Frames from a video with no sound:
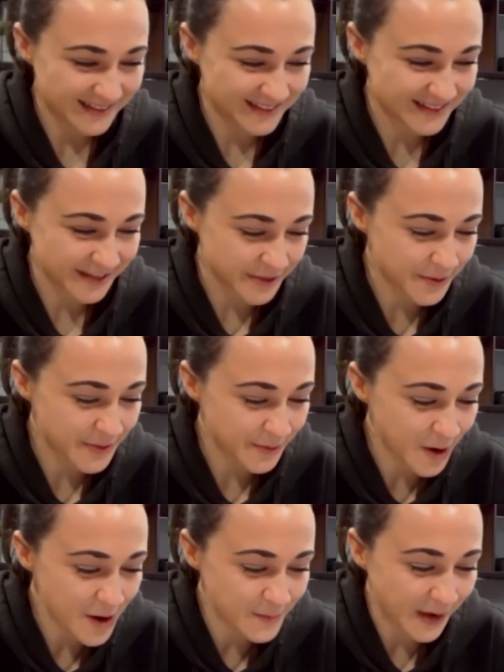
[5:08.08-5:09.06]
So the
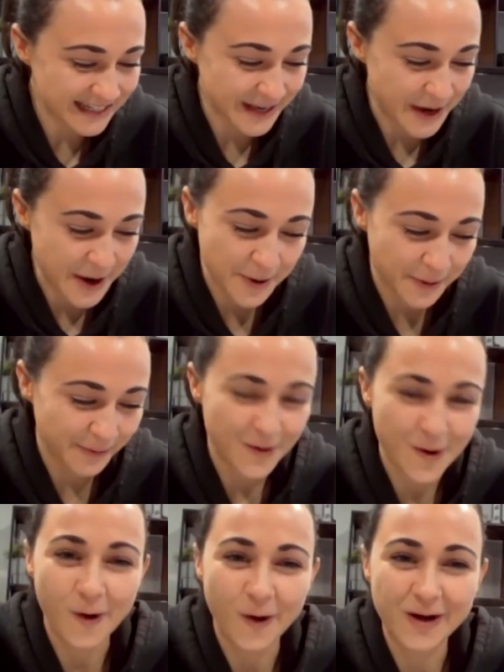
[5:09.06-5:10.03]
workplace
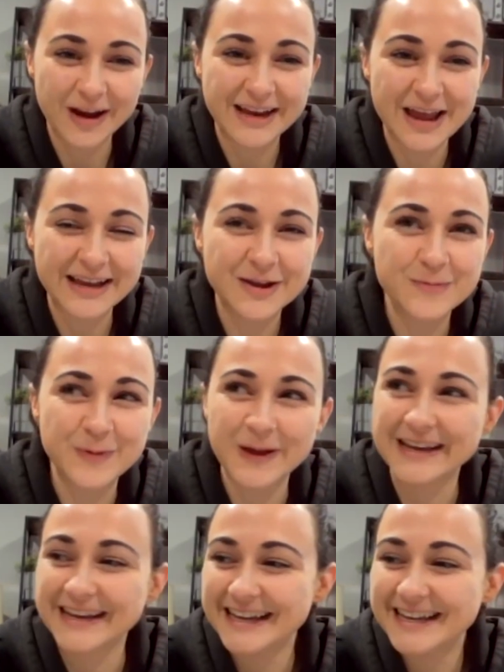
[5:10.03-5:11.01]
or it could
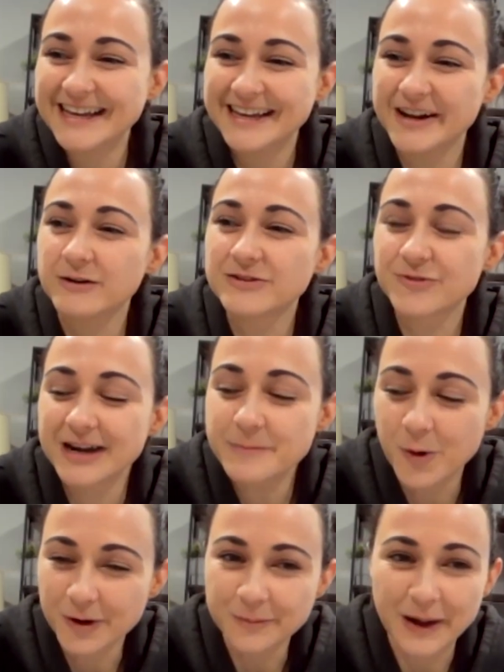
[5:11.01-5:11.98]
be, it's really
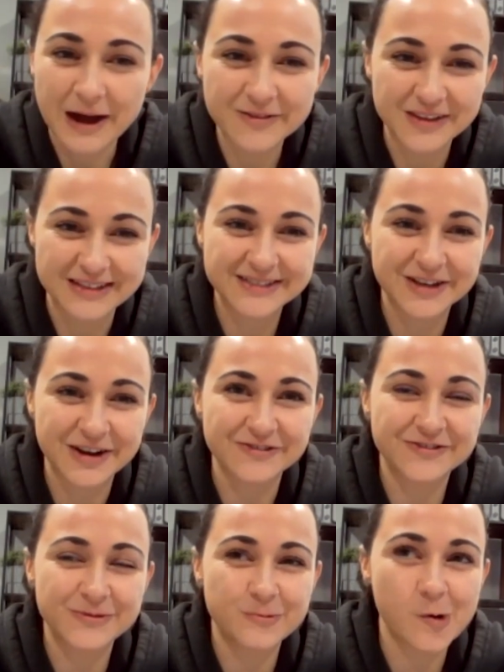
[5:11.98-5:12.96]
born about this sort
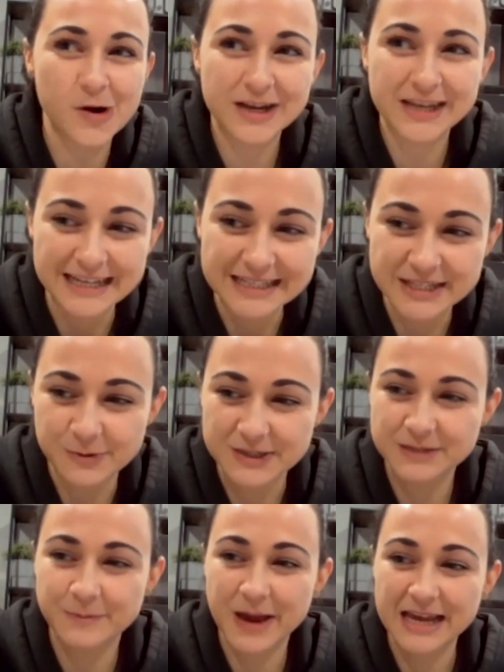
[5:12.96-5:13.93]
of walking into a
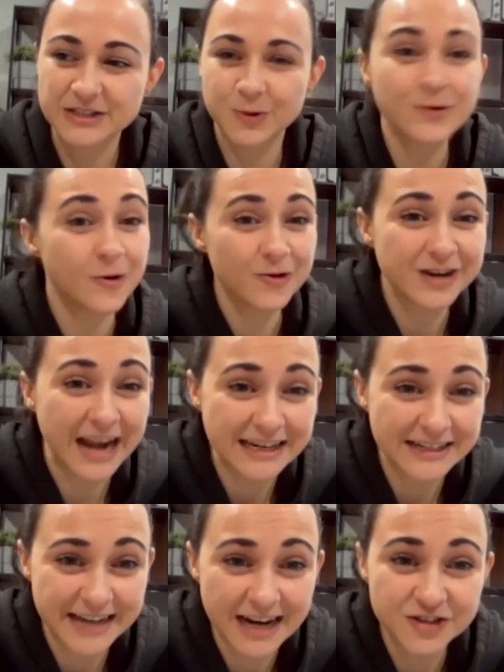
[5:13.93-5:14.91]
space or a
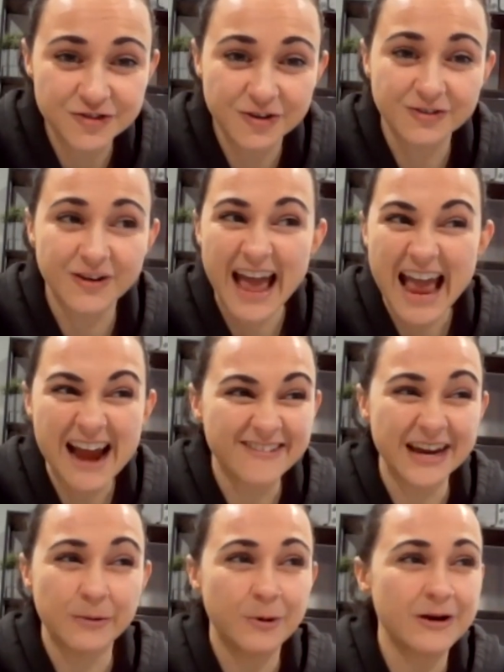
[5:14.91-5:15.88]
natural
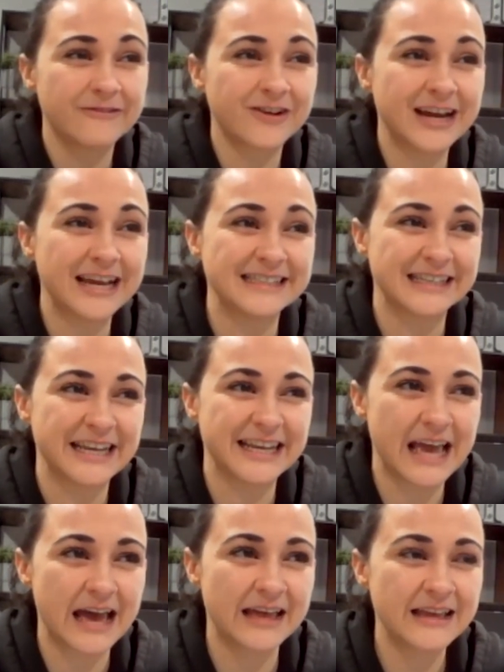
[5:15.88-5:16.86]
area, wherever it is, and you
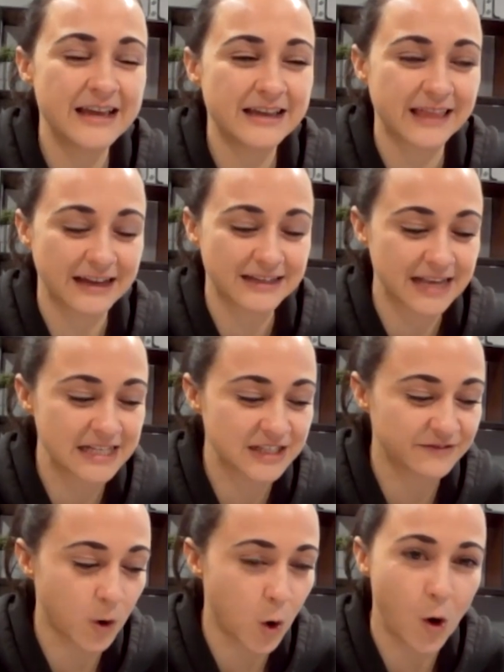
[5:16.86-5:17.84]
get that sense
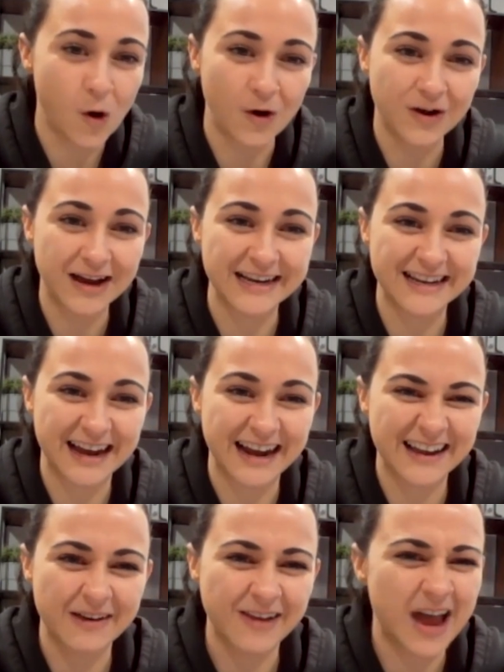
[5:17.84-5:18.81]
of awe and you kind of
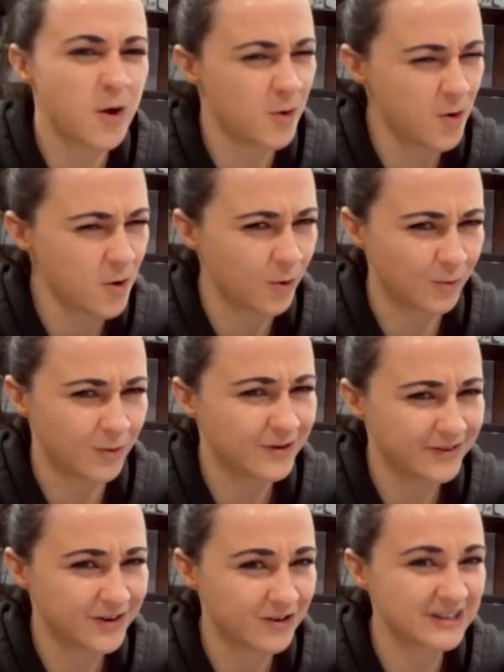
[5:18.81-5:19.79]
go like, oh,
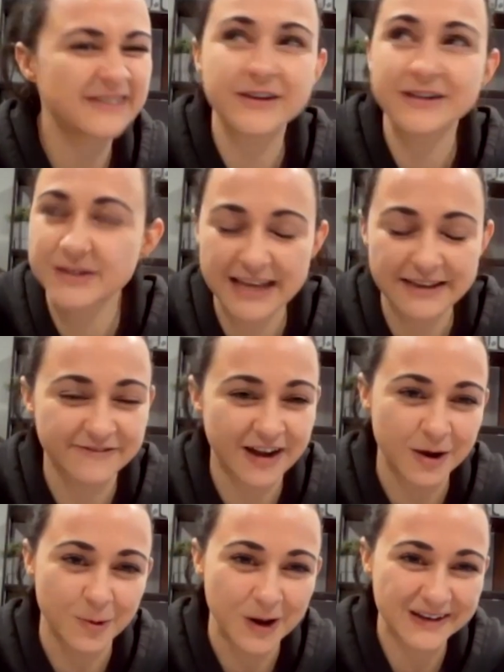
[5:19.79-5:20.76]
whereas if you're seeing
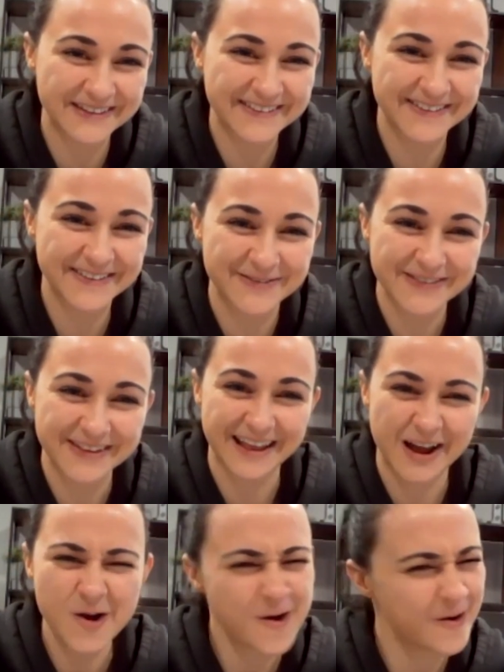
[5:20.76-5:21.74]
fireworks, something
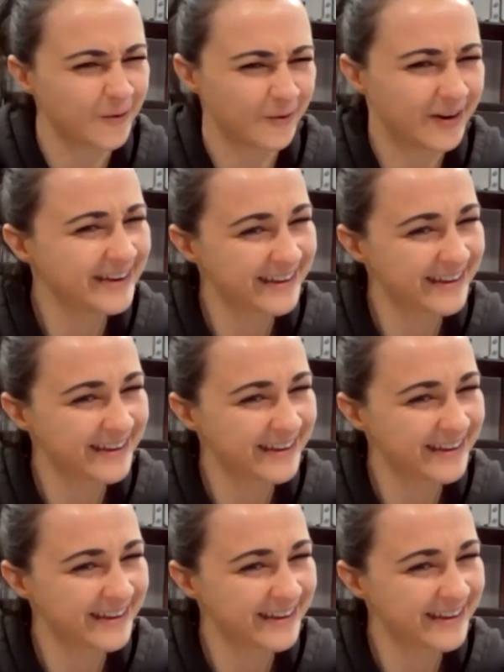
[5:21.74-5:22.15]
like, oh,